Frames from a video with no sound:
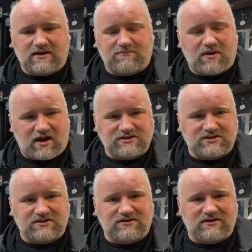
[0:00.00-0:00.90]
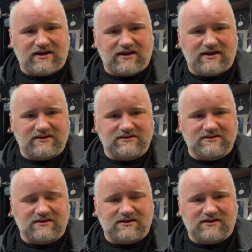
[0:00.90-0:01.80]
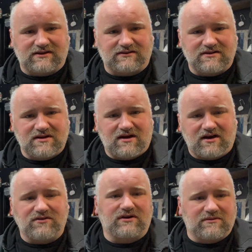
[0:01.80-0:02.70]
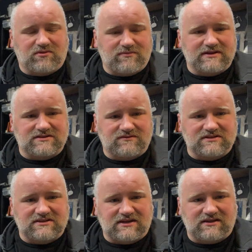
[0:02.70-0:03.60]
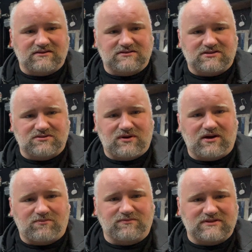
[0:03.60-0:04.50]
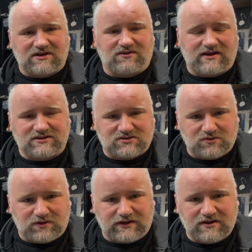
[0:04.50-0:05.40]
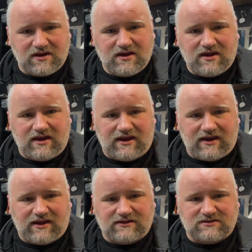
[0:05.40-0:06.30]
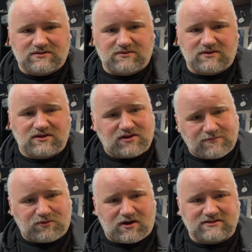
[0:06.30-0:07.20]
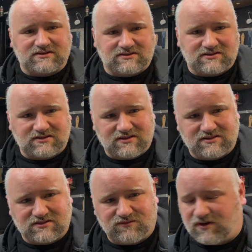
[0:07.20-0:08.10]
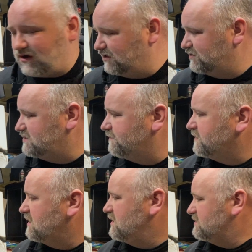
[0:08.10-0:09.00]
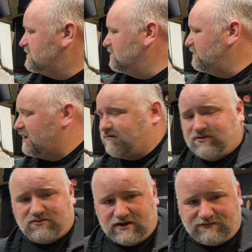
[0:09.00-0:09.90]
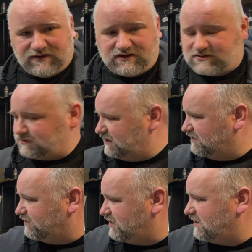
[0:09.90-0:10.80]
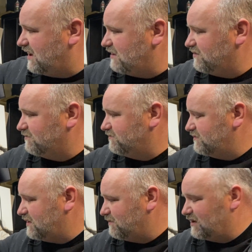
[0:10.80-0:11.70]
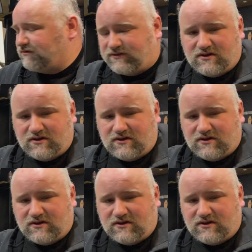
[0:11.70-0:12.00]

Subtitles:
posture and other implements of the scene to help tell that story. And the thought process is as follows. So we have the three figures. We have Hiram Abiff,